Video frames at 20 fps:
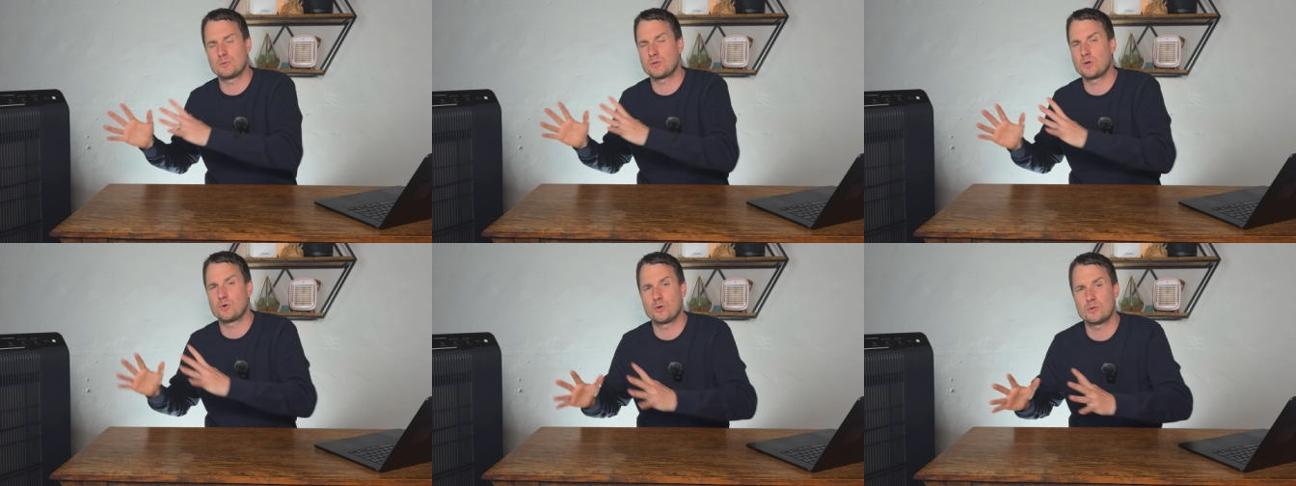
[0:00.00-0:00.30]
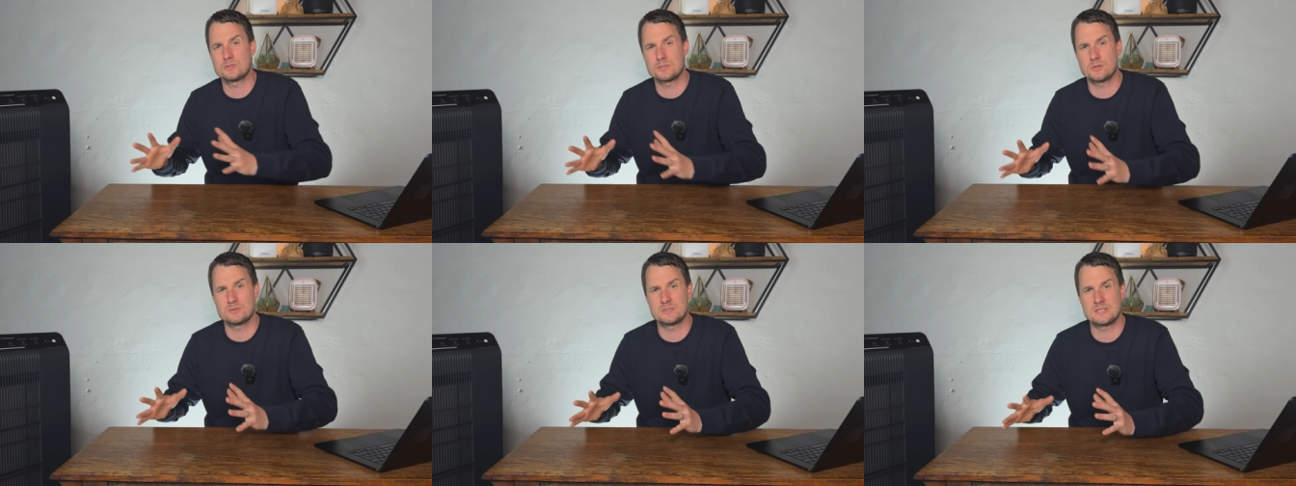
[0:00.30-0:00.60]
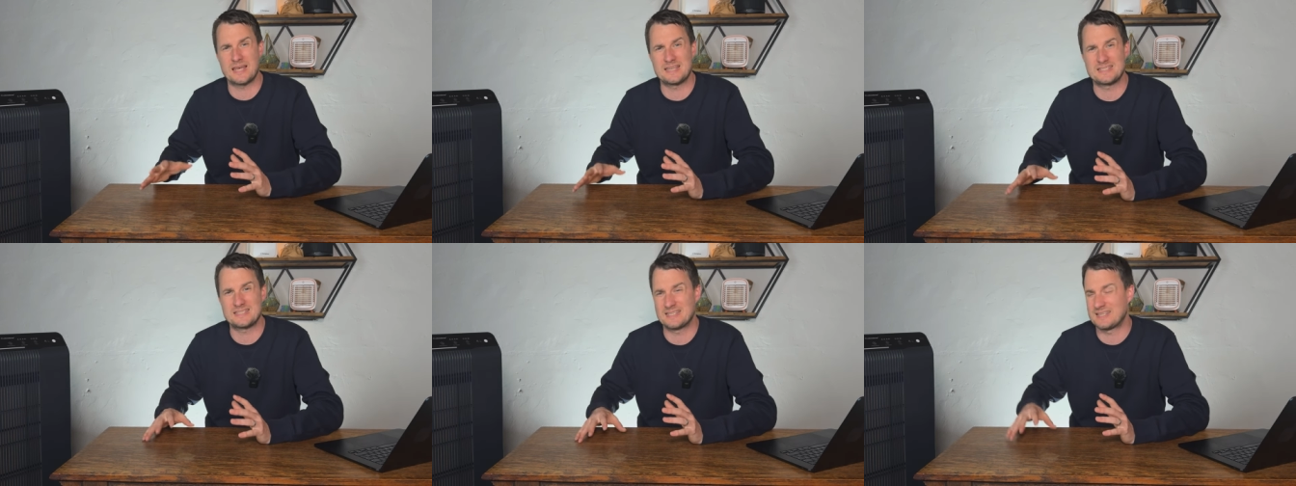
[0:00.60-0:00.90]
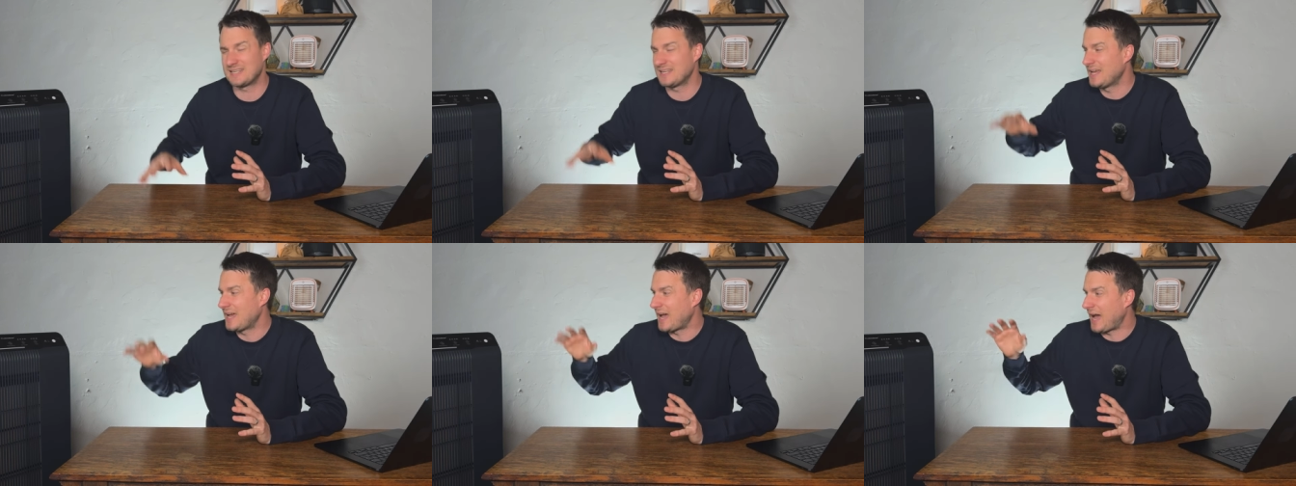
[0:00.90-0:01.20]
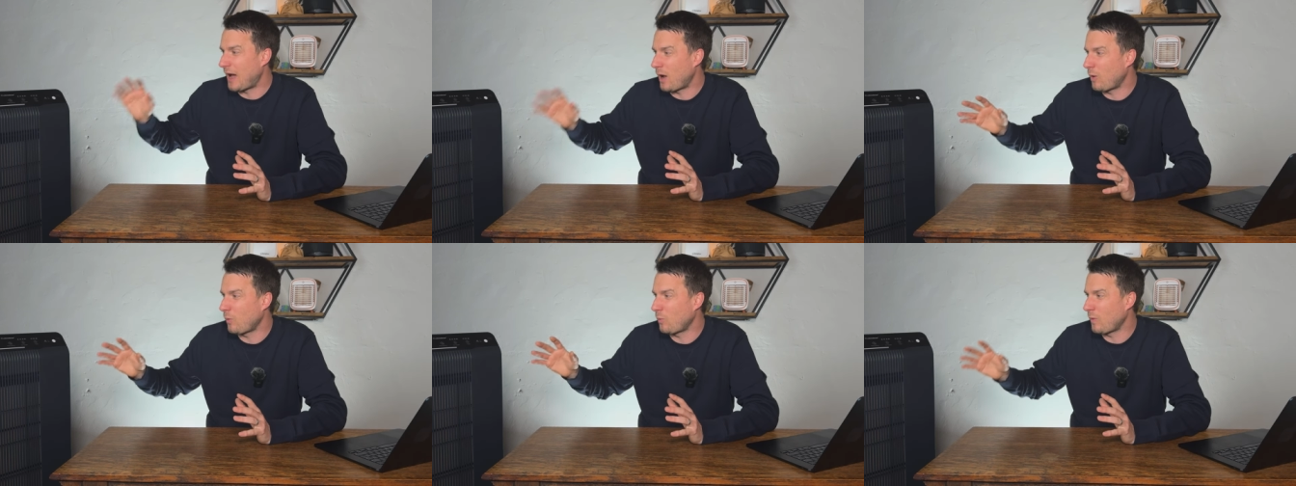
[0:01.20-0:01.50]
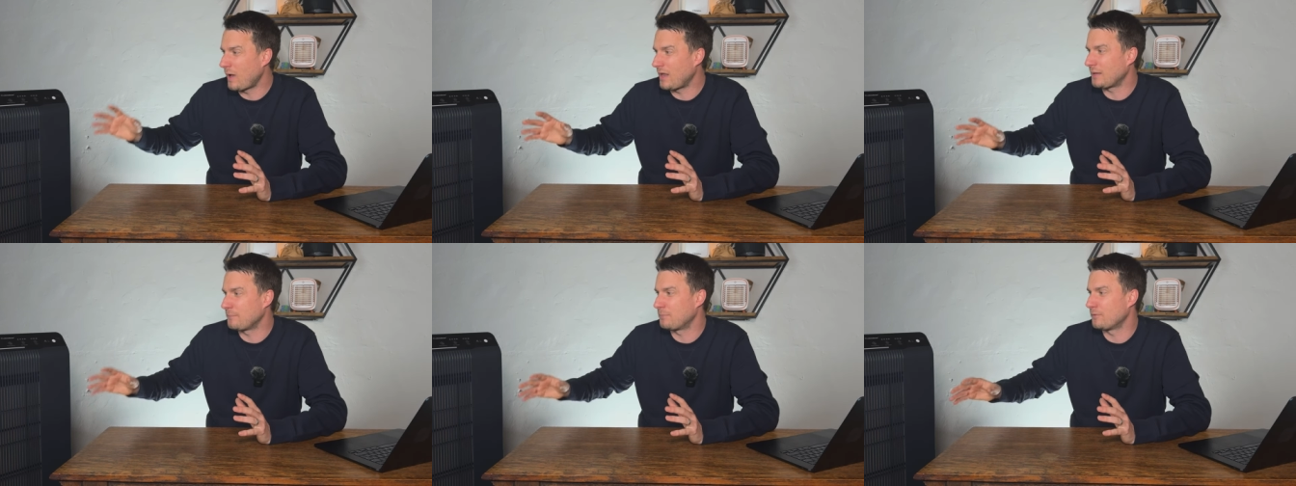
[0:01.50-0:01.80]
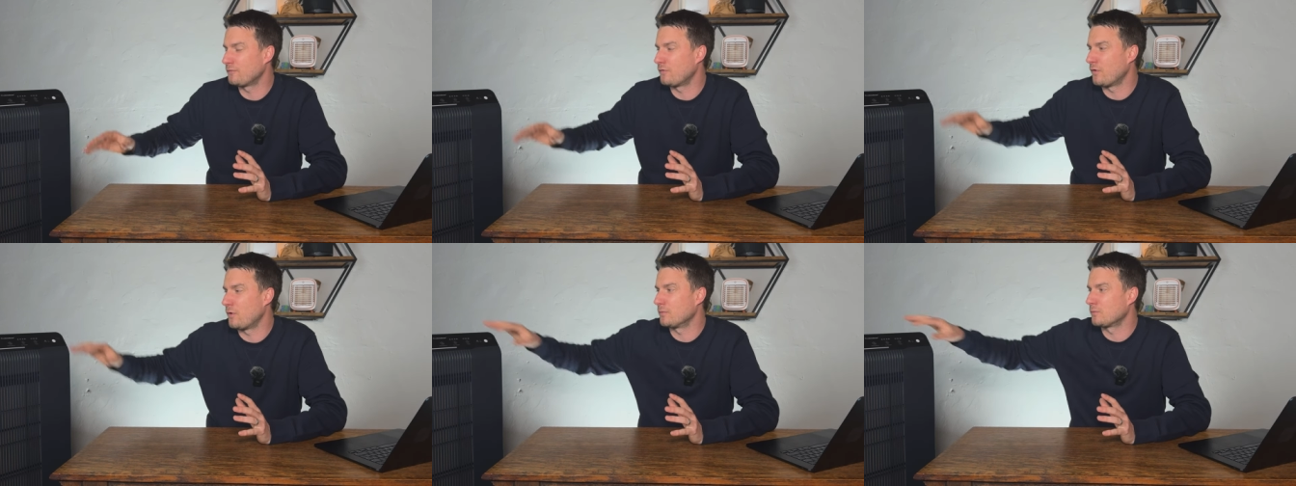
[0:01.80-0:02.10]
we also tested how well it
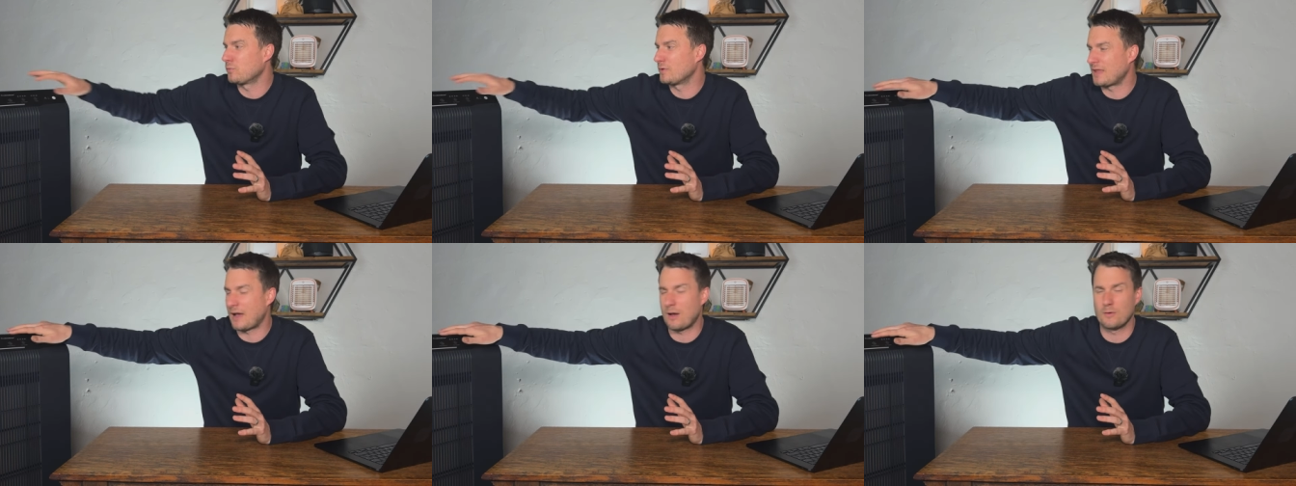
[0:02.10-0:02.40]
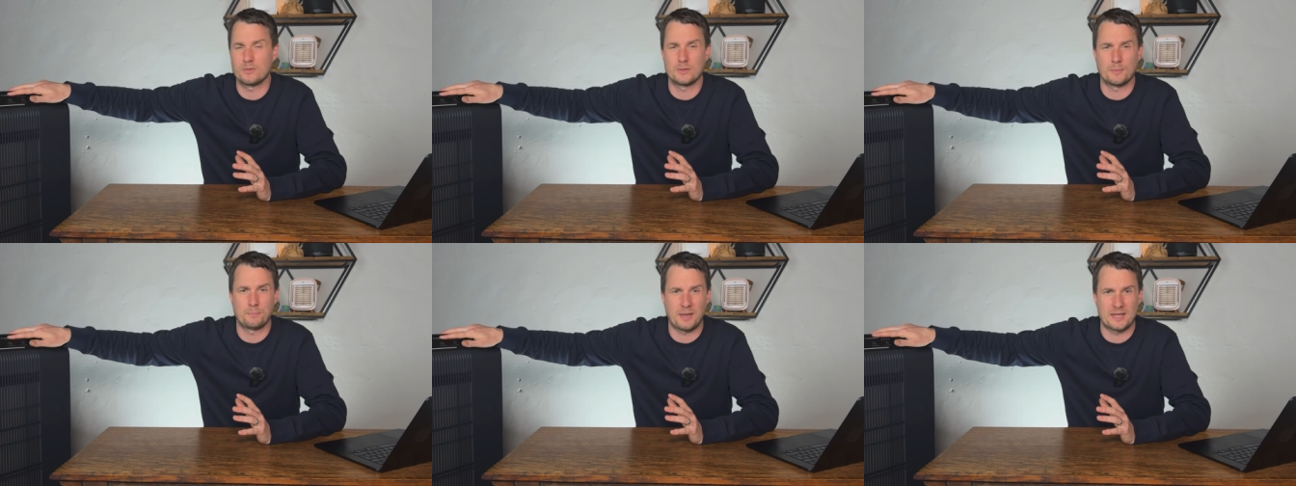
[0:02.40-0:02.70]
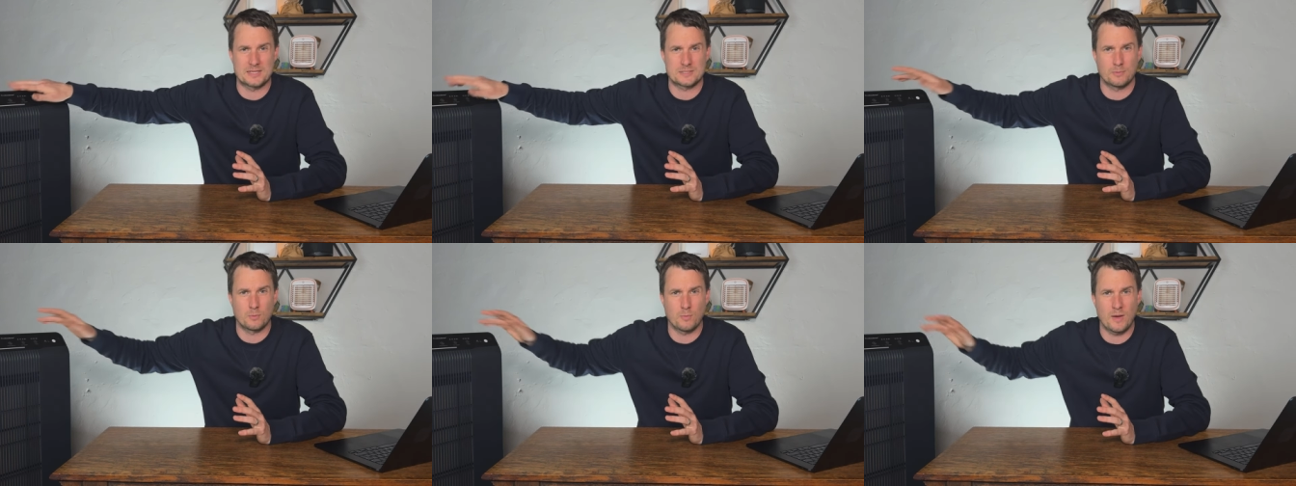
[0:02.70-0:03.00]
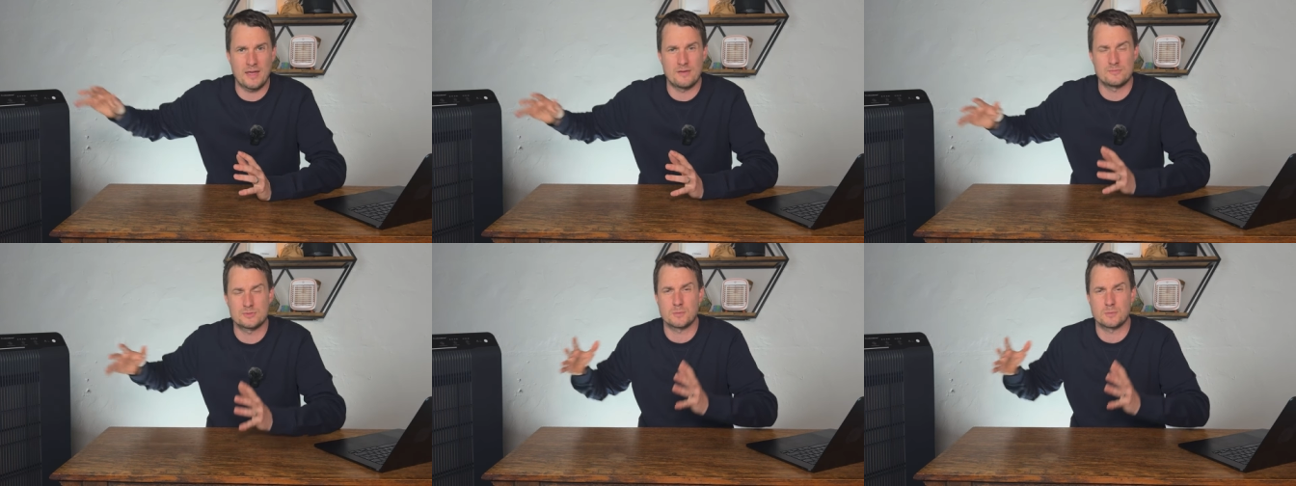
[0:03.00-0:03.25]
performed without the plasma wave.